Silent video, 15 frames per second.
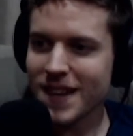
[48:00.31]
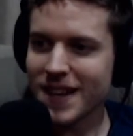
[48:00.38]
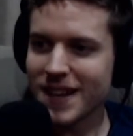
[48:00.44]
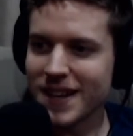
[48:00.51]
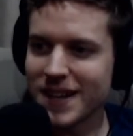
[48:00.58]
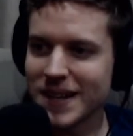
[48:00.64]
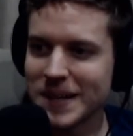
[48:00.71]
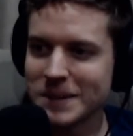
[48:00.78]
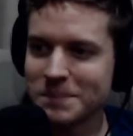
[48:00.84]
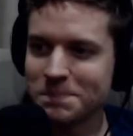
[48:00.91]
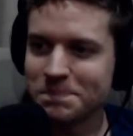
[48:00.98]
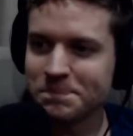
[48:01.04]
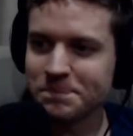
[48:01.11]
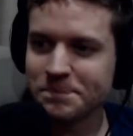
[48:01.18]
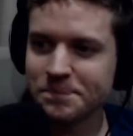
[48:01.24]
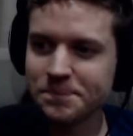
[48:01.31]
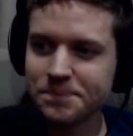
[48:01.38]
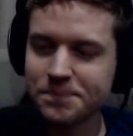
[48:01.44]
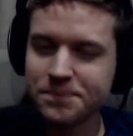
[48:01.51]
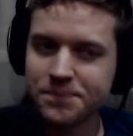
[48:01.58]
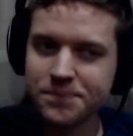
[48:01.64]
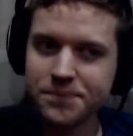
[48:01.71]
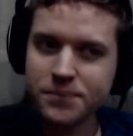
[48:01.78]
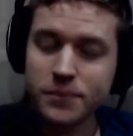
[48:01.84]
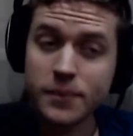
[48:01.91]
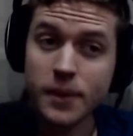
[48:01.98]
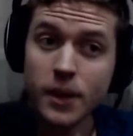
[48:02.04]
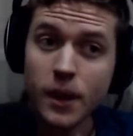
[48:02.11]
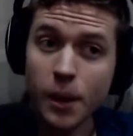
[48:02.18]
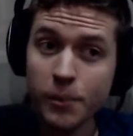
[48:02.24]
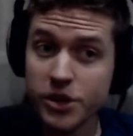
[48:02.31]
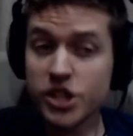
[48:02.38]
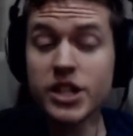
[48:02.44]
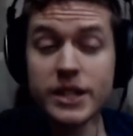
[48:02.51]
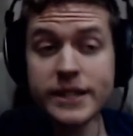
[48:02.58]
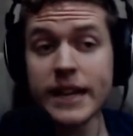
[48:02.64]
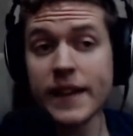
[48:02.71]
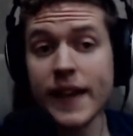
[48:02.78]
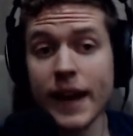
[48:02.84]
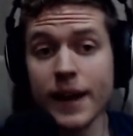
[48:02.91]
But she did say